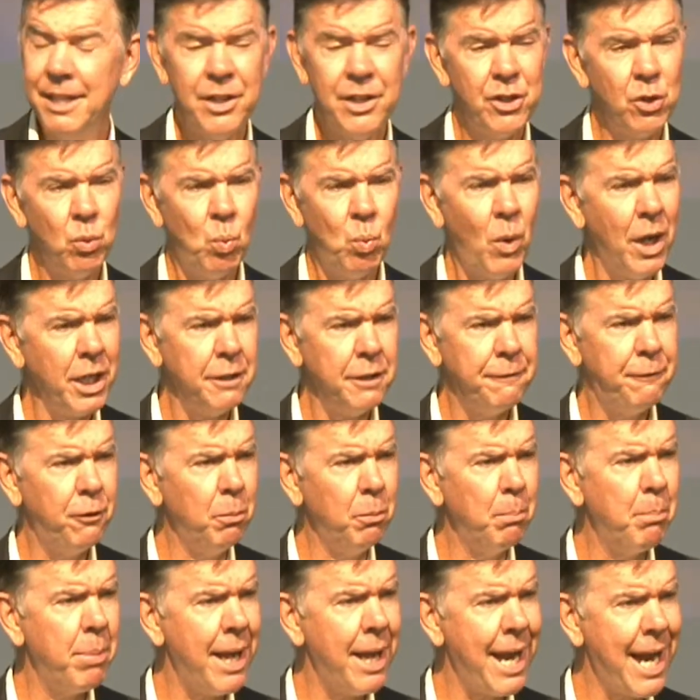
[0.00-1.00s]
There's a
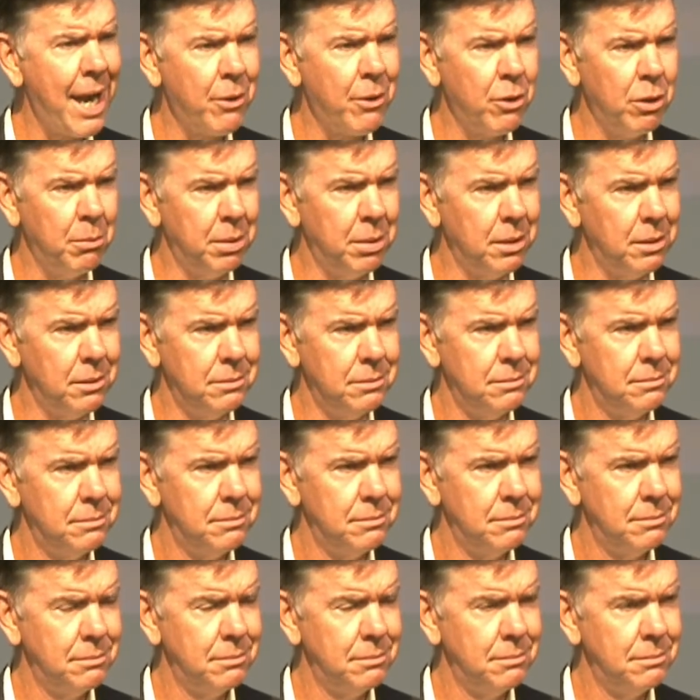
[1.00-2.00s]
wonderful parable
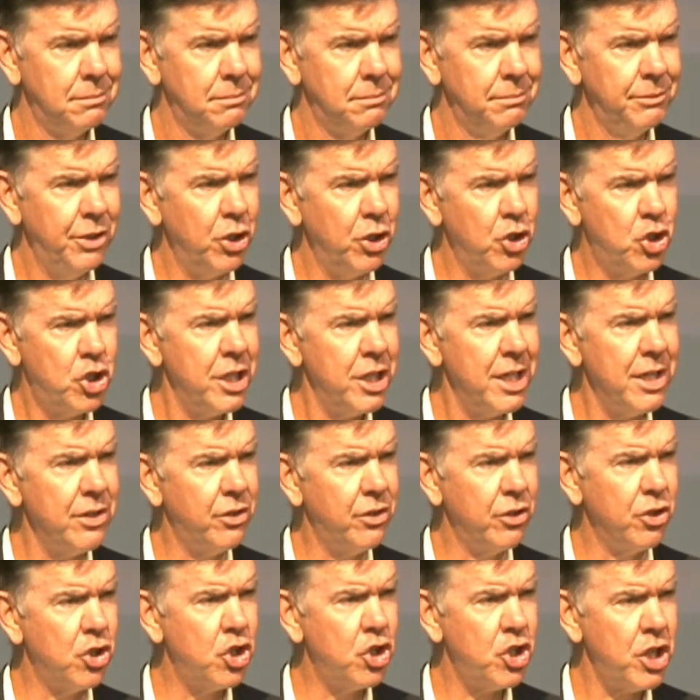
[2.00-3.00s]
that
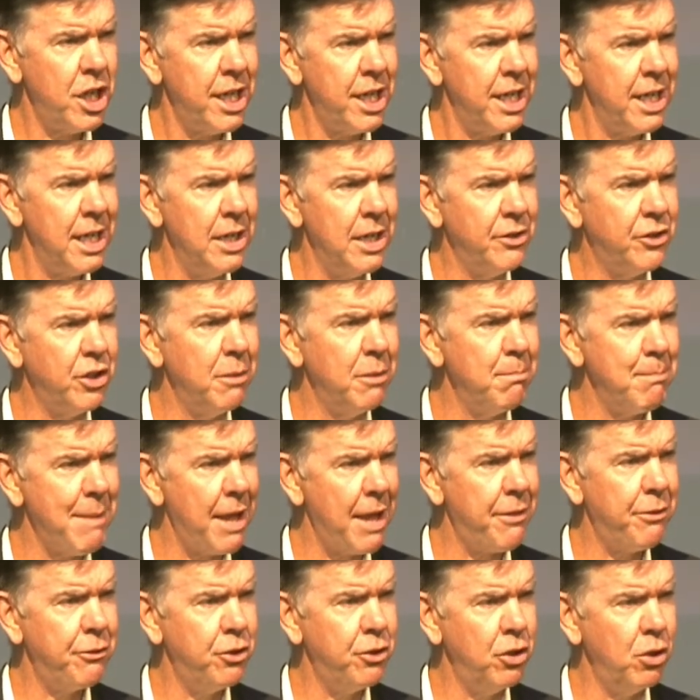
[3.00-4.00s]
Jesus shares in
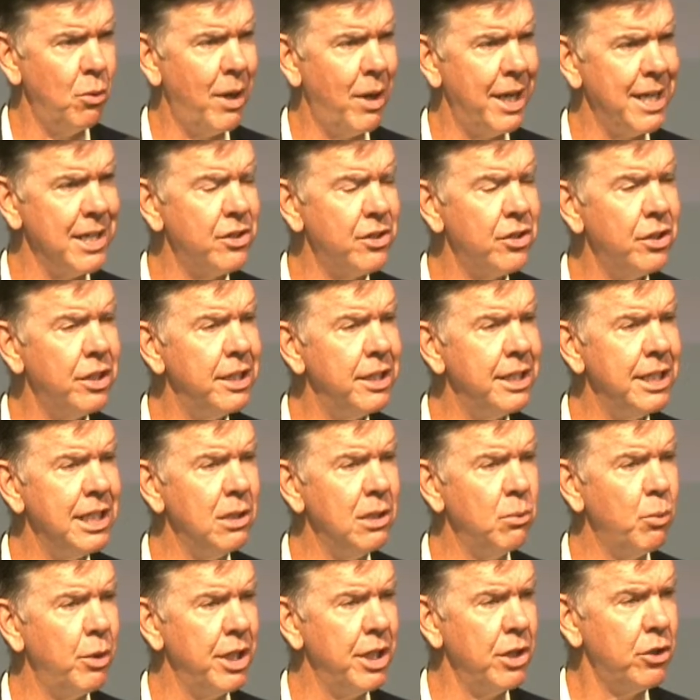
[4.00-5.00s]
Matthew
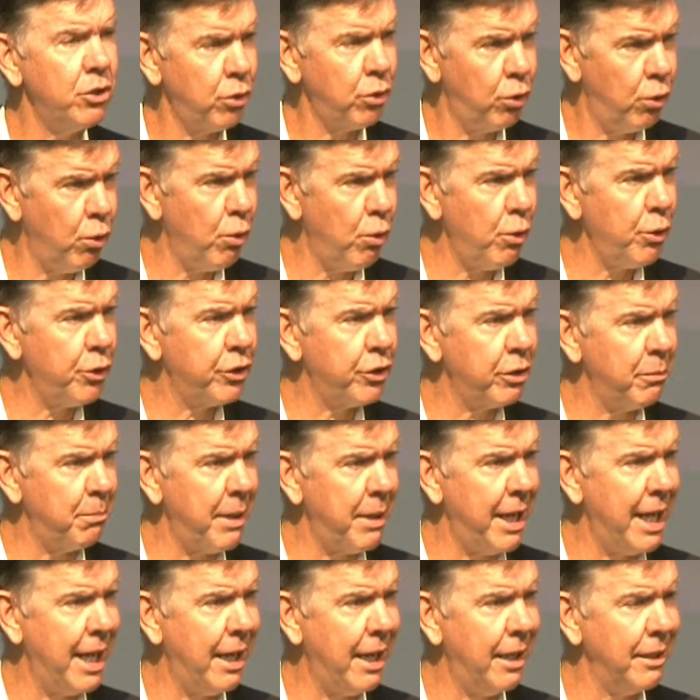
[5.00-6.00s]
18 when he talks
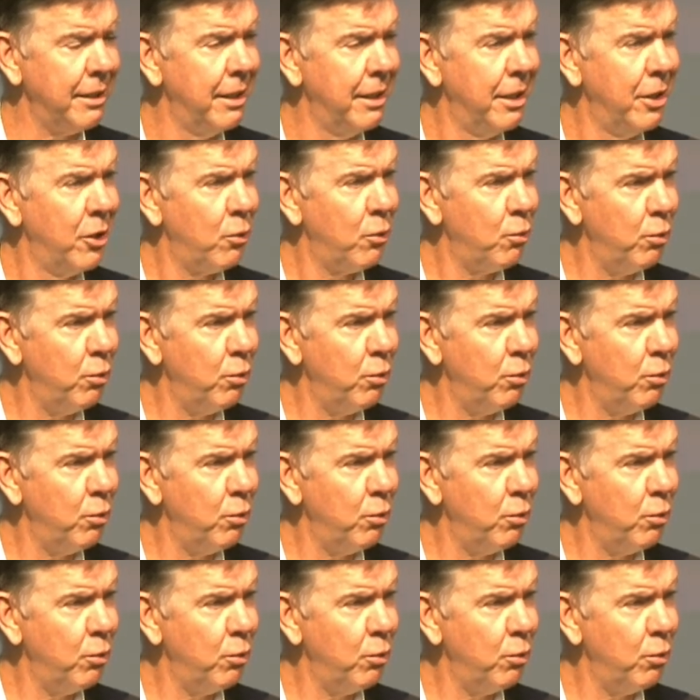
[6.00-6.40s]
about